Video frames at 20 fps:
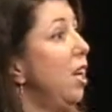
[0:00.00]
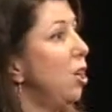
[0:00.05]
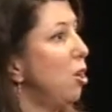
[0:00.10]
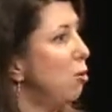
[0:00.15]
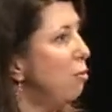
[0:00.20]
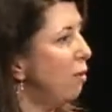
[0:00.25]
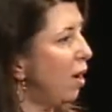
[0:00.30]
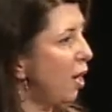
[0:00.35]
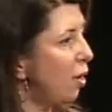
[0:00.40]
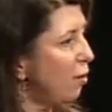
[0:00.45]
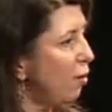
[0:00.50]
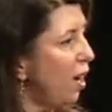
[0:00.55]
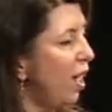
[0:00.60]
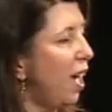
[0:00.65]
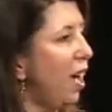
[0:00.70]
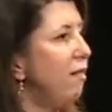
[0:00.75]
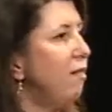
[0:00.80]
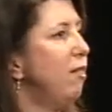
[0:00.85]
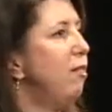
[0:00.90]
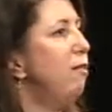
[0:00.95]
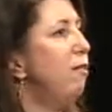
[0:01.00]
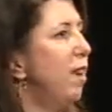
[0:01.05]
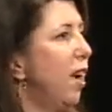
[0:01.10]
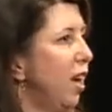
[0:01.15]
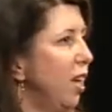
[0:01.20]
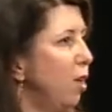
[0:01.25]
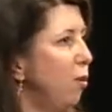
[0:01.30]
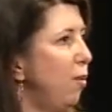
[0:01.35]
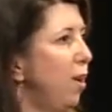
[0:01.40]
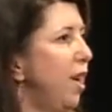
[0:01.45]
you might want to have it
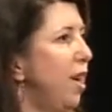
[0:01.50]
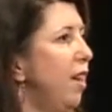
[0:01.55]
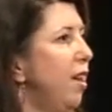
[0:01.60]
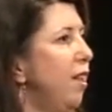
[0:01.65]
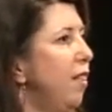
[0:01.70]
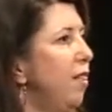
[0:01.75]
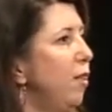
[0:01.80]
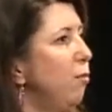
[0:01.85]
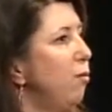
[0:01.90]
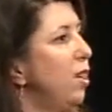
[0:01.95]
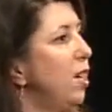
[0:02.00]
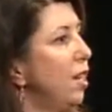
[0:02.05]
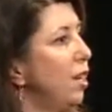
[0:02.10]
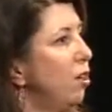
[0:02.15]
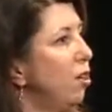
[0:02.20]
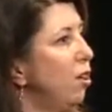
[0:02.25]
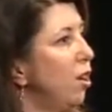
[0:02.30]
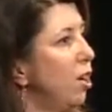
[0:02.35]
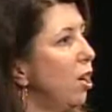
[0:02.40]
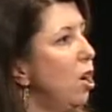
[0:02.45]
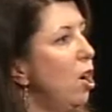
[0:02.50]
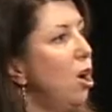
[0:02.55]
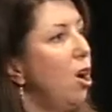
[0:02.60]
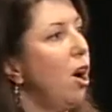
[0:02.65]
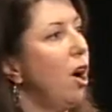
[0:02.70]
evaluated, and then we can look,